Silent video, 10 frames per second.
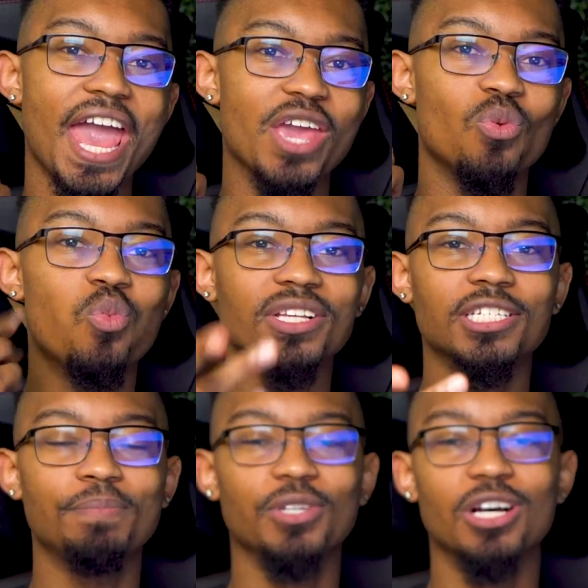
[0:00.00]
Hey,
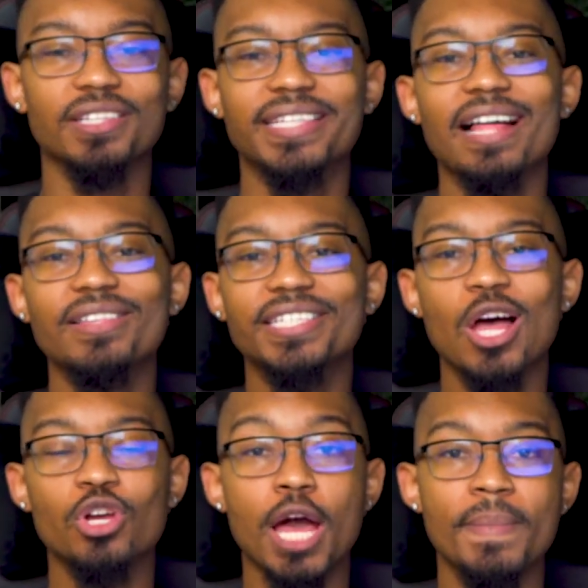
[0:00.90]
what's up y'all?
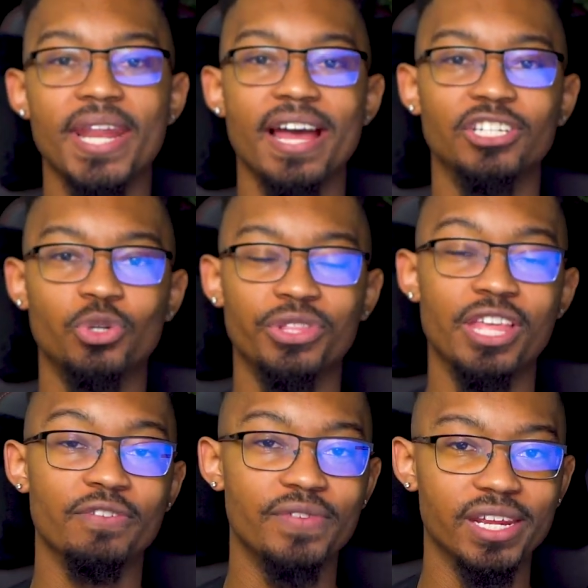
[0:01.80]
Talentscowt coming at you with
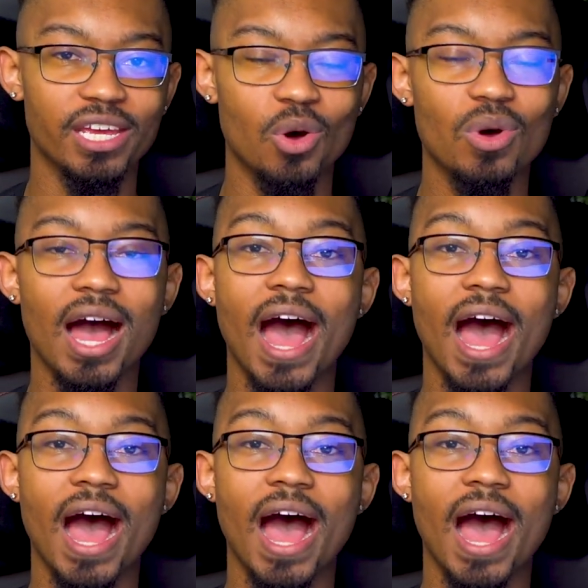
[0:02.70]
another video.